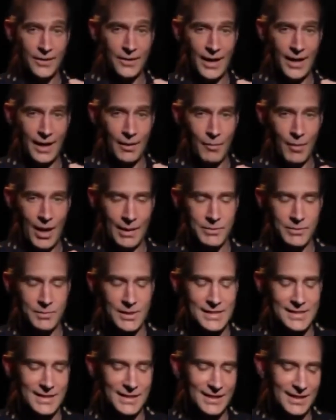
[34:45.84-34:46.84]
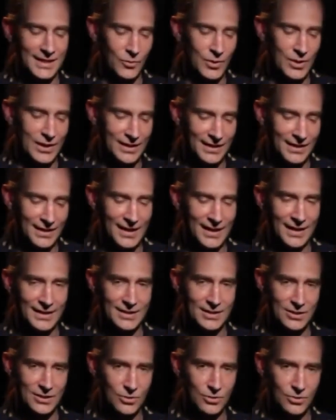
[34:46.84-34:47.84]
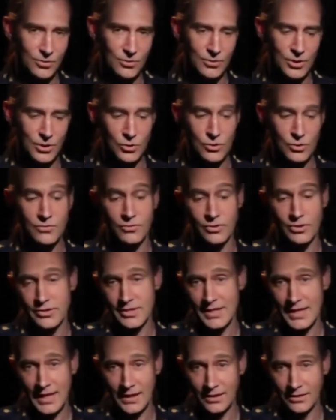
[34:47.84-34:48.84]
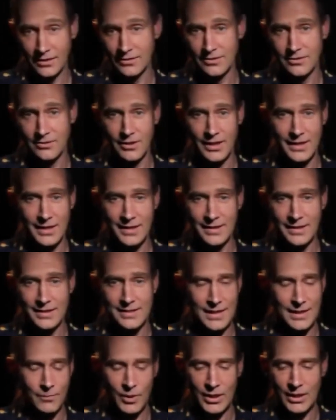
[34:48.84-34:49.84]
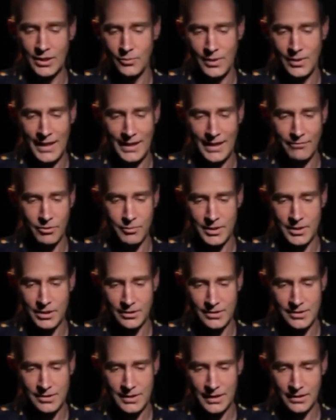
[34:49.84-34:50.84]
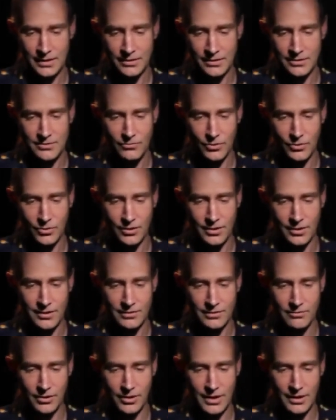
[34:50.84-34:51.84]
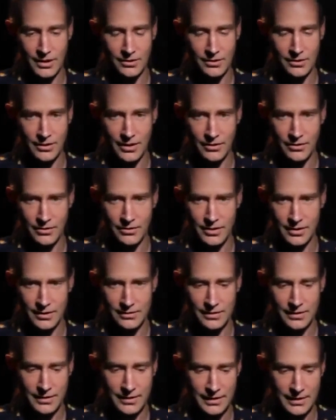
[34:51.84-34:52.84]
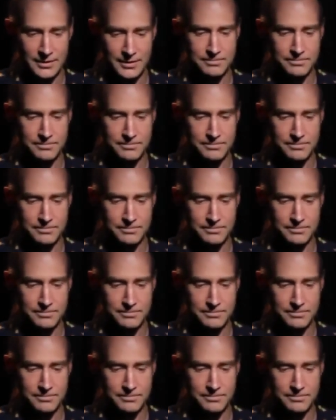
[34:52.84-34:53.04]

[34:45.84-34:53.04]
I'm optimistic that we can get to useful scales, right? In the same way that we have appearance scales for color and other things like that.